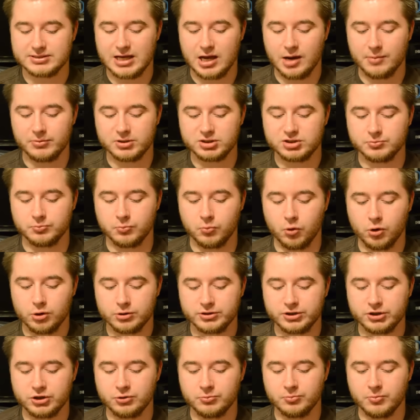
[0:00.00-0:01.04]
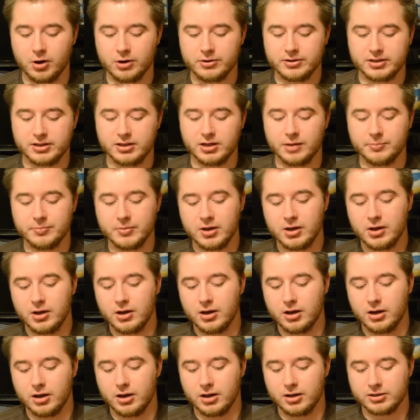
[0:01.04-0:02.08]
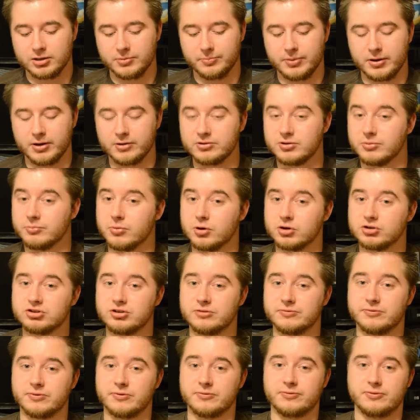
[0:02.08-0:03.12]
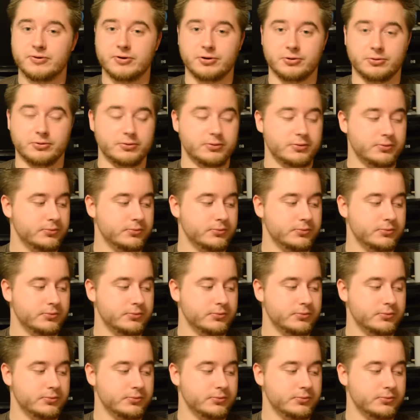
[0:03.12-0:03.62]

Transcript: how much more do you mark it up compared to merchant fulfilled?